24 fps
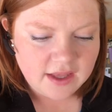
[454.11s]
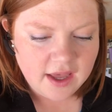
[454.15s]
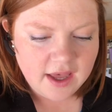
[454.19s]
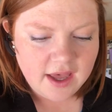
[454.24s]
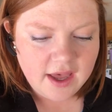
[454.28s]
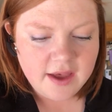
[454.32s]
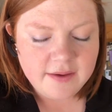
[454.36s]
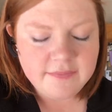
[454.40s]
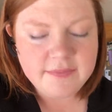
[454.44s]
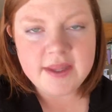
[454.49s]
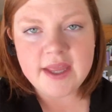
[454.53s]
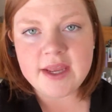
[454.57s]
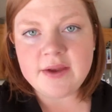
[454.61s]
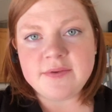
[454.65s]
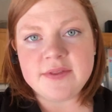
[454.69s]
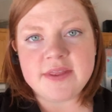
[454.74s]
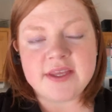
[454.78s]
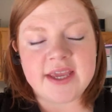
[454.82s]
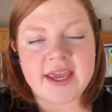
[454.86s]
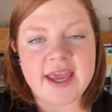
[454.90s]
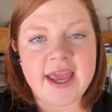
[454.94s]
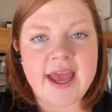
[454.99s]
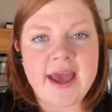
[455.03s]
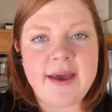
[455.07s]
um, like with
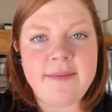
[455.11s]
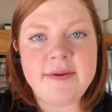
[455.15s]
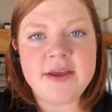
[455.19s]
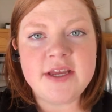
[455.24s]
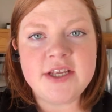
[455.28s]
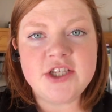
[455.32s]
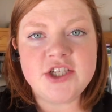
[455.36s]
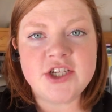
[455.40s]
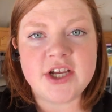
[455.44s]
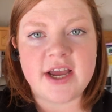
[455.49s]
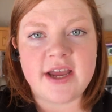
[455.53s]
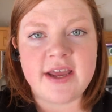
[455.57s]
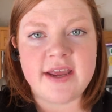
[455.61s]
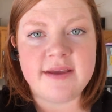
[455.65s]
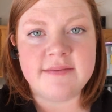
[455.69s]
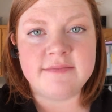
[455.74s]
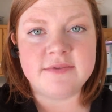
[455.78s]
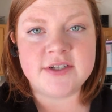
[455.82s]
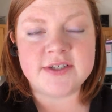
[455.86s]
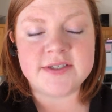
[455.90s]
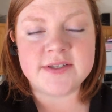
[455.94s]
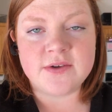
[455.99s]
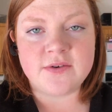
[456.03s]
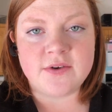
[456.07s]
the cabbage, I
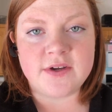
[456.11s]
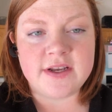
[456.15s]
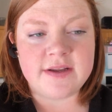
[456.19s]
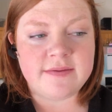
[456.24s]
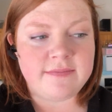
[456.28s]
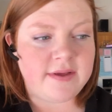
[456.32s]
am just going